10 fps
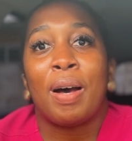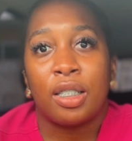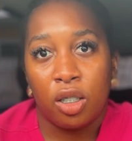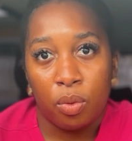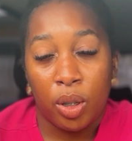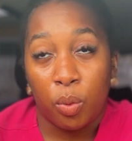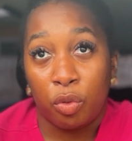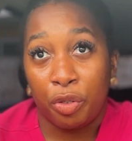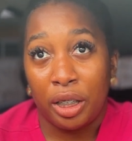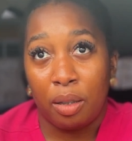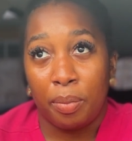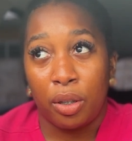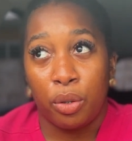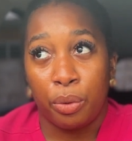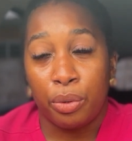battled with would really
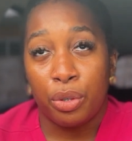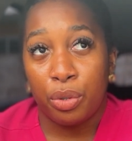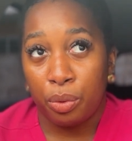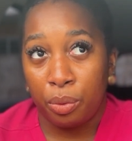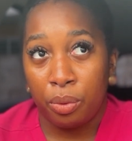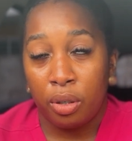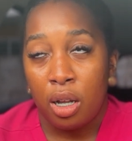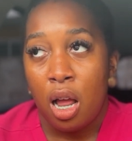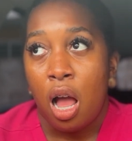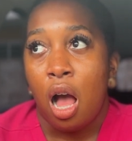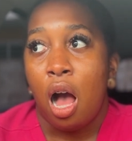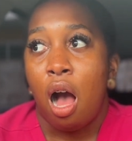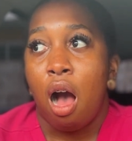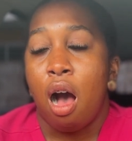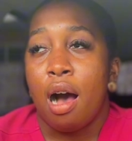be those 2.
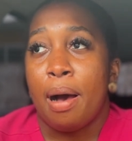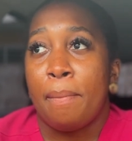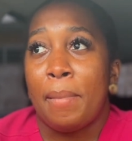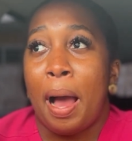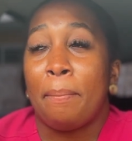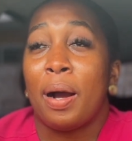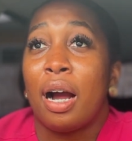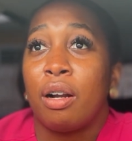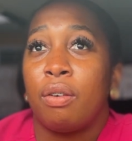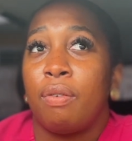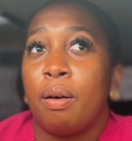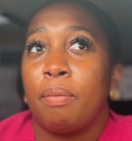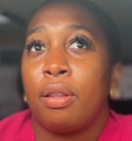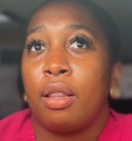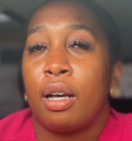Apart
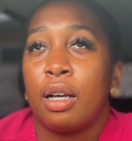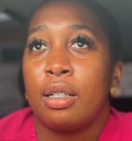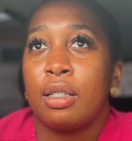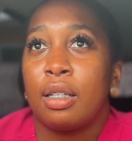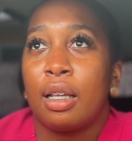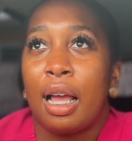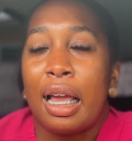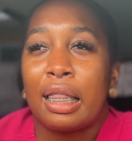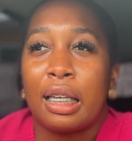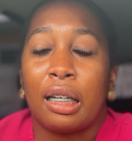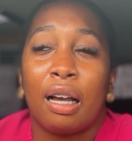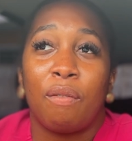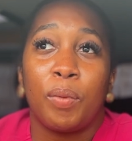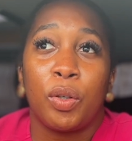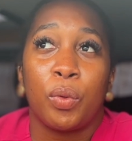from that, I think
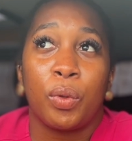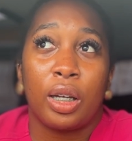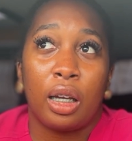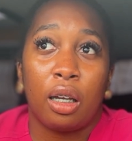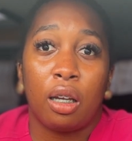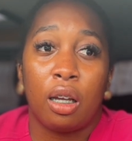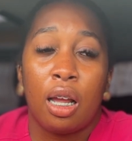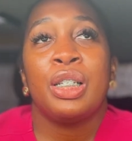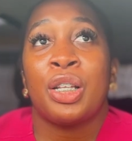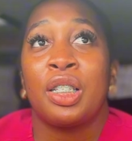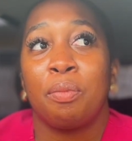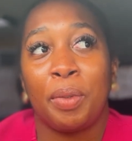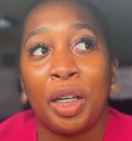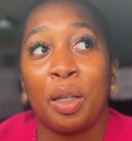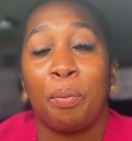I've been okay. So to
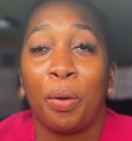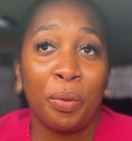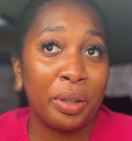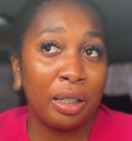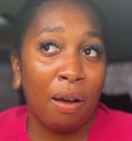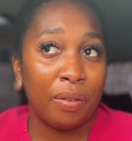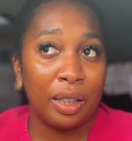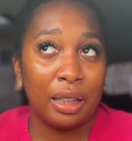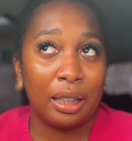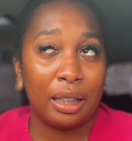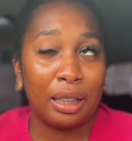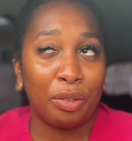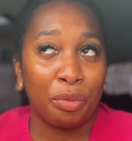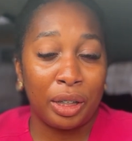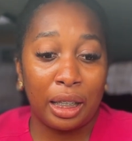me, the pros of this
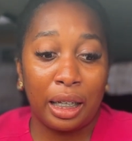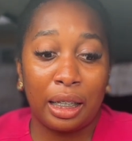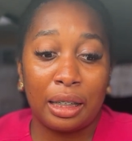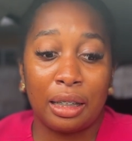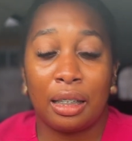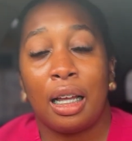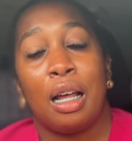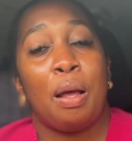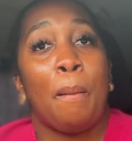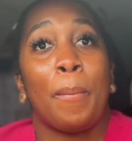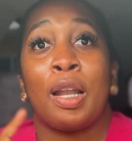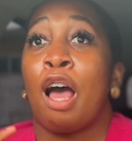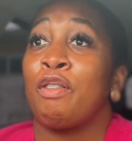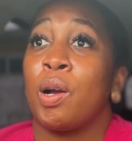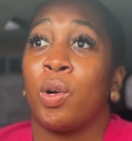really is, but
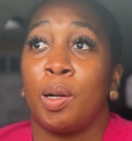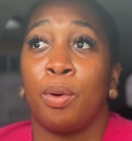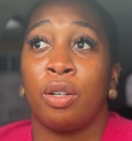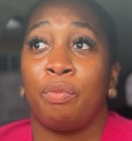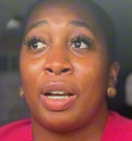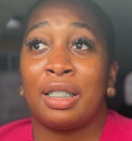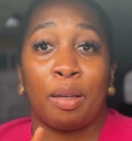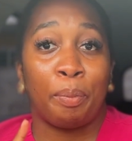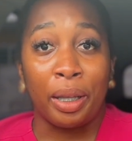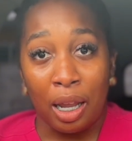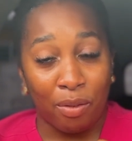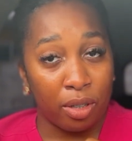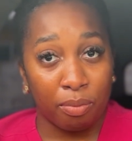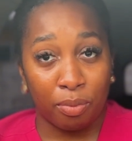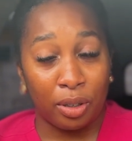now if I worry about take pill
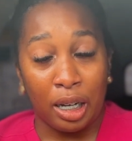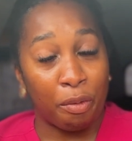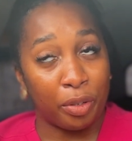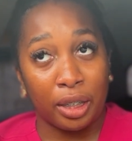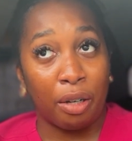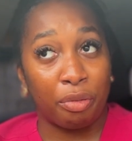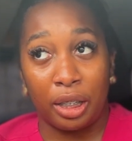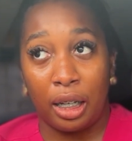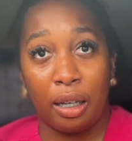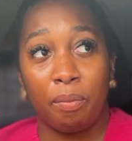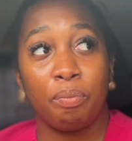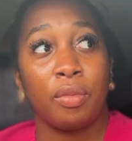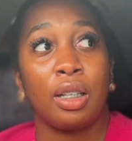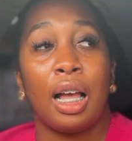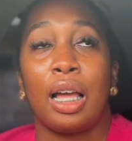every day,
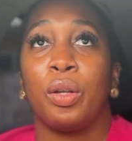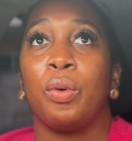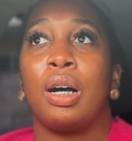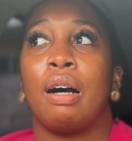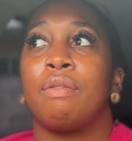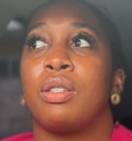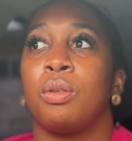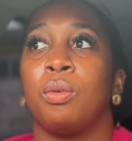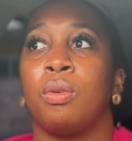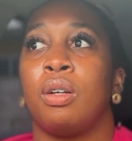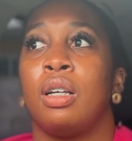I don't have to